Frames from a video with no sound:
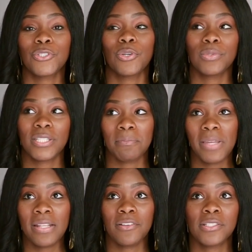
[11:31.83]
So to
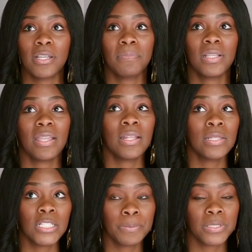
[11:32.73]
me, there's something in
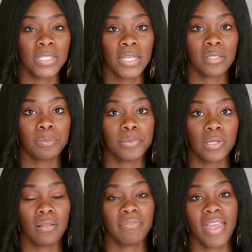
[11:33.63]
this particular
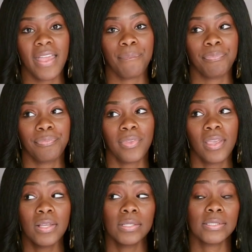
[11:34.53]
book that
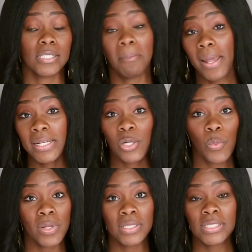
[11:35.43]
somebody don't
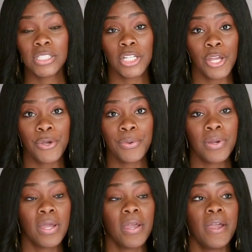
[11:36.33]
want us to know.
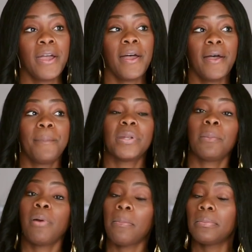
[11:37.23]
Uh, but
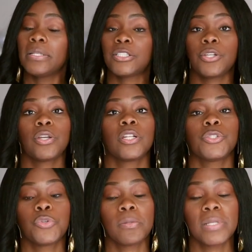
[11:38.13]
I'm probably still going to
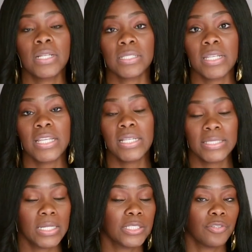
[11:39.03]
do it because he
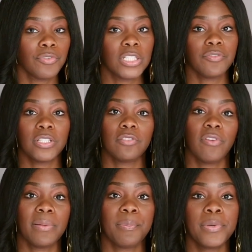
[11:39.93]
said it's a really, really
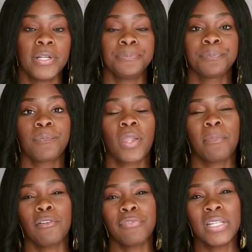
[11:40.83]
great book.
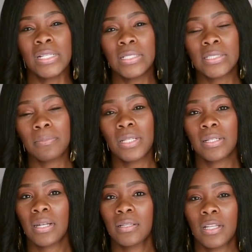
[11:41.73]
But reading is something
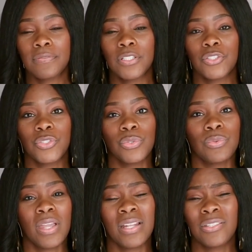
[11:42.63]
that I love to
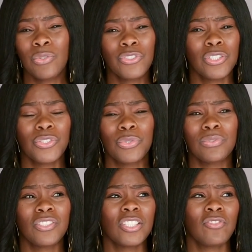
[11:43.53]
do, and you should
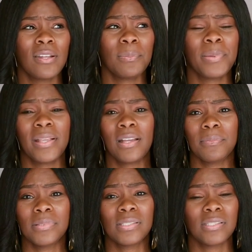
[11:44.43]
too. Just try to pick
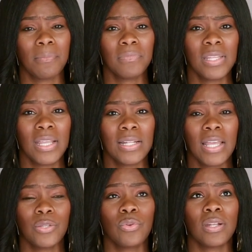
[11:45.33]
up something
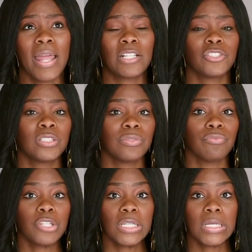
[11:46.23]
that you could actually
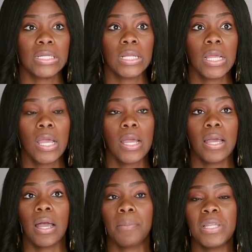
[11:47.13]
read,
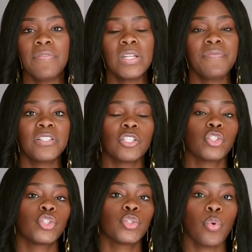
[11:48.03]
um, even if it's a
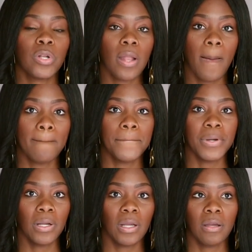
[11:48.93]
short
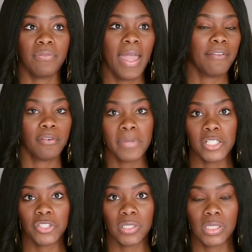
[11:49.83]
book of
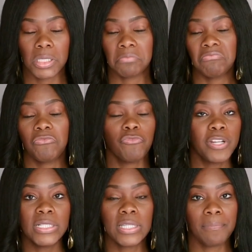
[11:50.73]
affirmations.
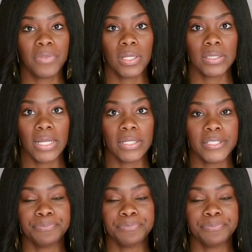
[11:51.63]
Read something daily.